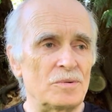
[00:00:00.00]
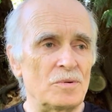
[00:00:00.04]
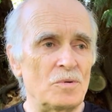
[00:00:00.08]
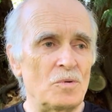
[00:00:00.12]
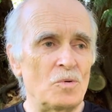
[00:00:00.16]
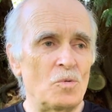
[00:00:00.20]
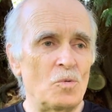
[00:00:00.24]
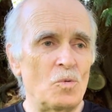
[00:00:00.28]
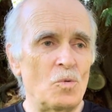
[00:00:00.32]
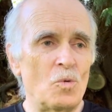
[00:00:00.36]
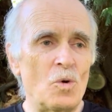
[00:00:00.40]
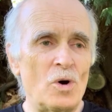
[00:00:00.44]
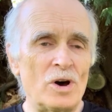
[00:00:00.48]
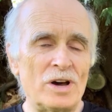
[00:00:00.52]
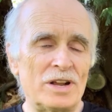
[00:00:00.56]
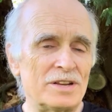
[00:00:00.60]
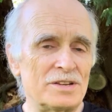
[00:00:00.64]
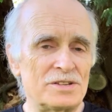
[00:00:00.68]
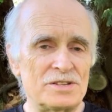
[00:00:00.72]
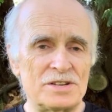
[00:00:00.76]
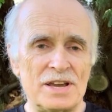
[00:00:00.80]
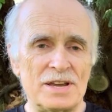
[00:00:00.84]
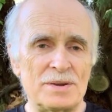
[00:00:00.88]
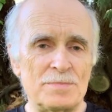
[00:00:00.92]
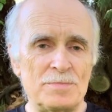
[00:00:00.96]
What
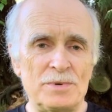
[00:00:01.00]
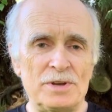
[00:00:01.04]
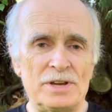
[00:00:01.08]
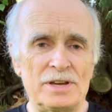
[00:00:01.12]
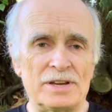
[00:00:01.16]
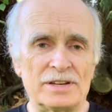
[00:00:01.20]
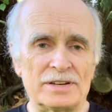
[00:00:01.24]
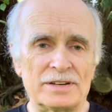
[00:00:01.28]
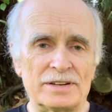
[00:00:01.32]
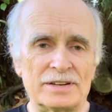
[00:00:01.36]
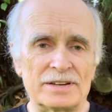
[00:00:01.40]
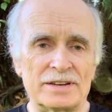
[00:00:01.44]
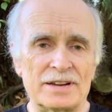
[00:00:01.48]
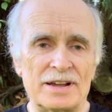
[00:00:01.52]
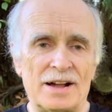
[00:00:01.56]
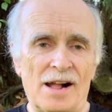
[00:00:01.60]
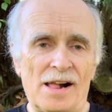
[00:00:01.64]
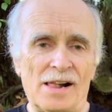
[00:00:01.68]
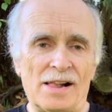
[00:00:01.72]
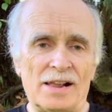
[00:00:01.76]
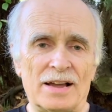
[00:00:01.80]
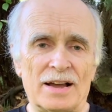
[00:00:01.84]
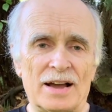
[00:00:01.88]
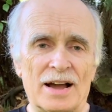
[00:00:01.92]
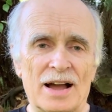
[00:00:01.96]
does that mean?
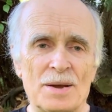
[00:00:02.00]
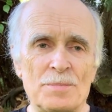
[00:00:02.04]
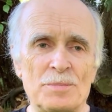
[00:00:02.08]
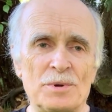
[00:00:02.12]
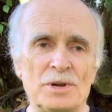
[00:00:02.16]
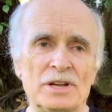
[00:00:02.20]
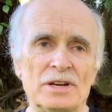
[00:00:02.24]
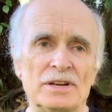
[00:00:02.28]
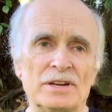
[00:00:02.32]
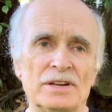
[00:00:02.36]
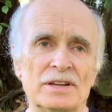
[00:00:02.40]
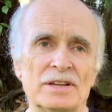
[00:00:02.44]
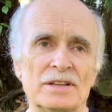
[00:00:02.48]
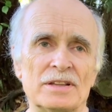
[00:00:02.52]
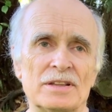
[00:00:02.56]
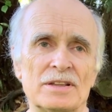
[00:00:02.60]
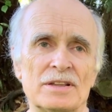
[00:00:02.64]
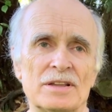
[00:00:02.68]
I mean,